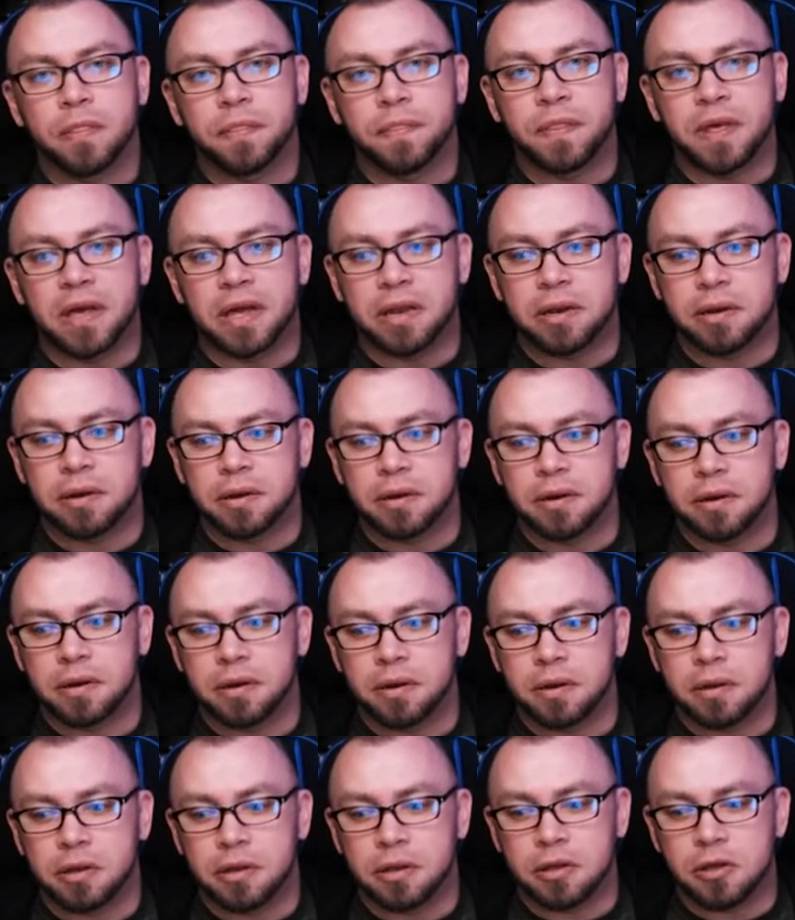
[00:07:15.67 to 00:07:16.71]
that
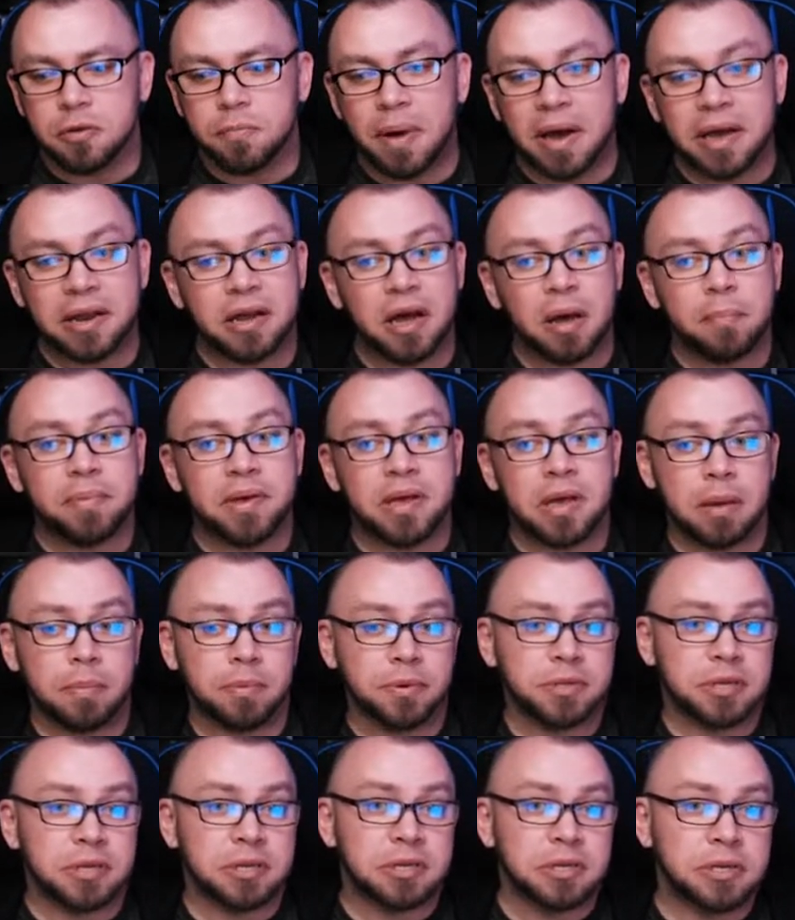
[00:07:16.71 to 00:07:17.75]
you might not be
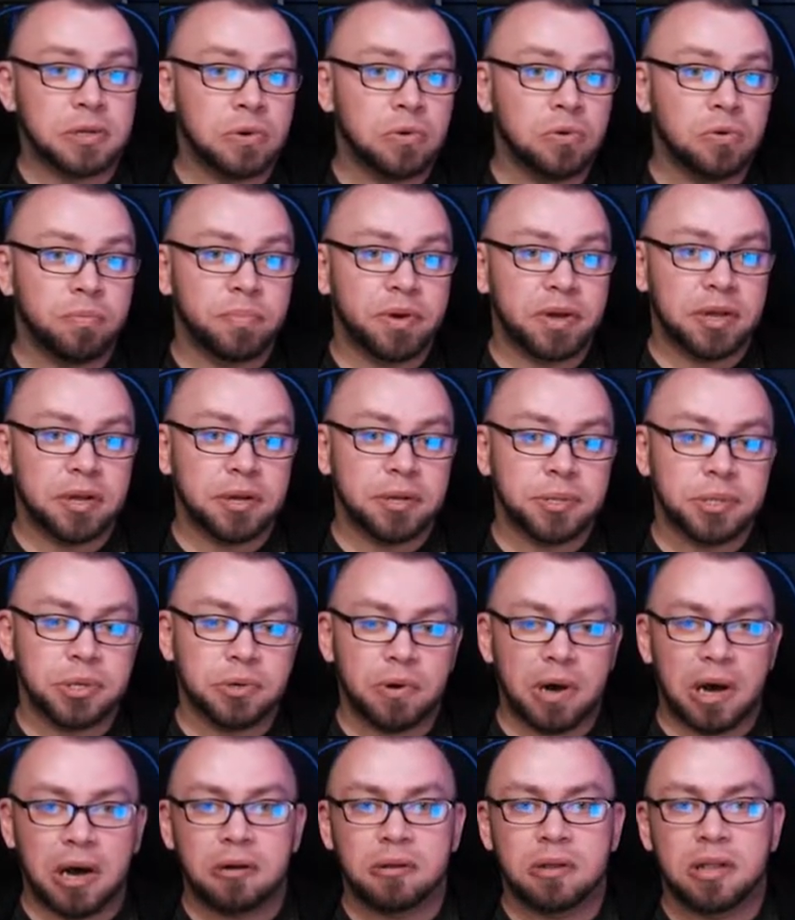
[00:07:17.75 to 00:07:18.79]
able to do because
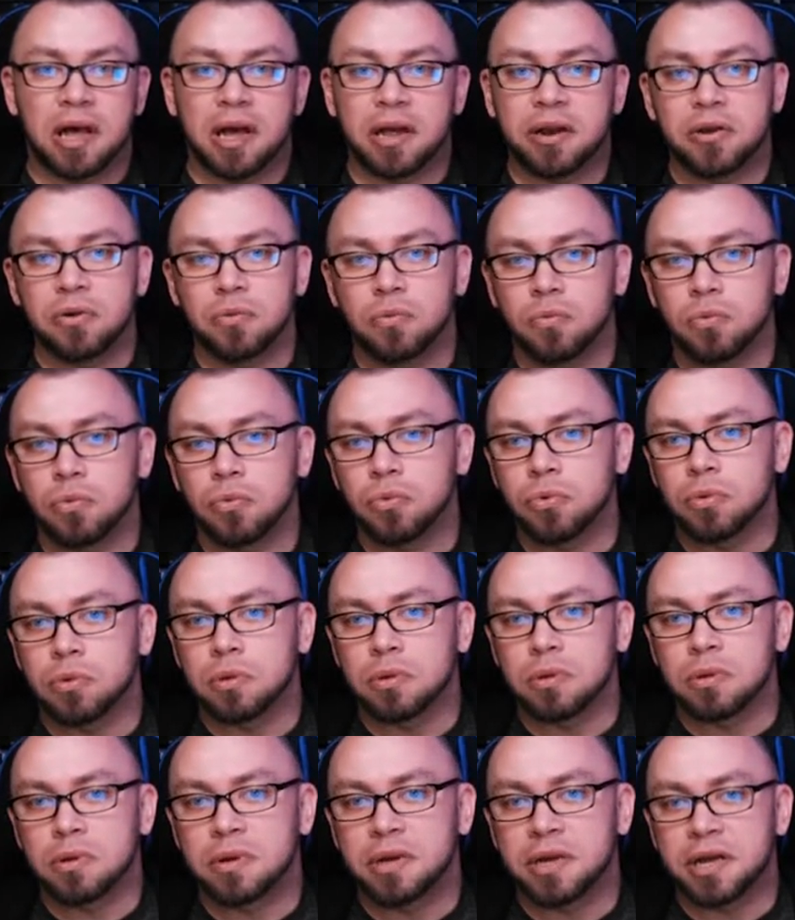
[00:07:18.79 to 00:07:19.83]
you outlined a
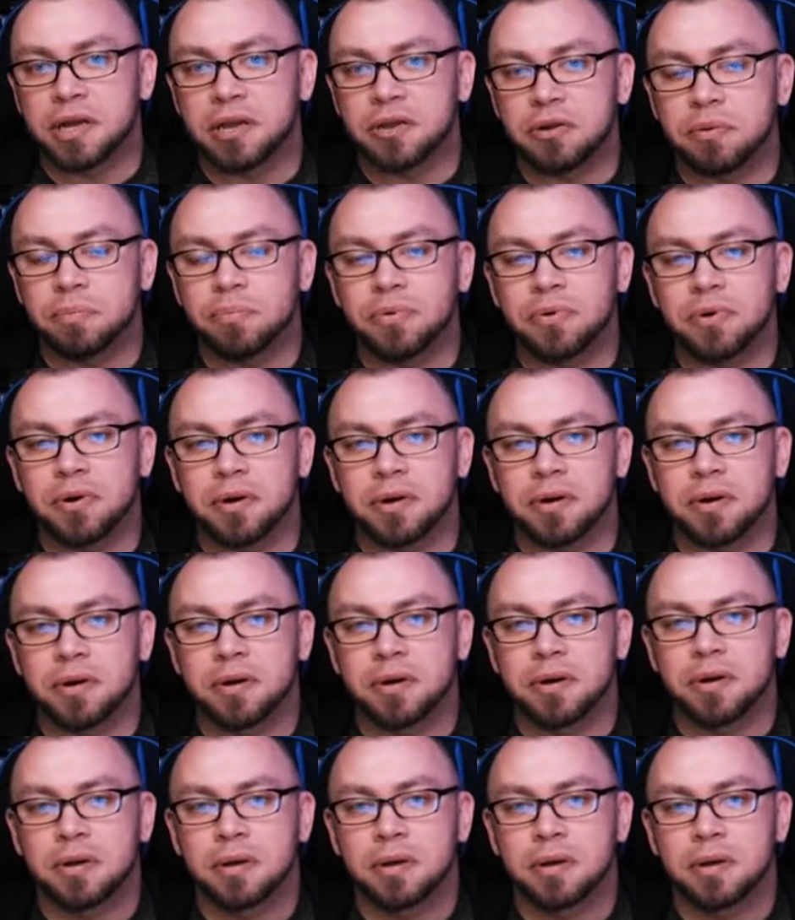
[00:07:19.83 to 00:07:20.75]
rule in your book.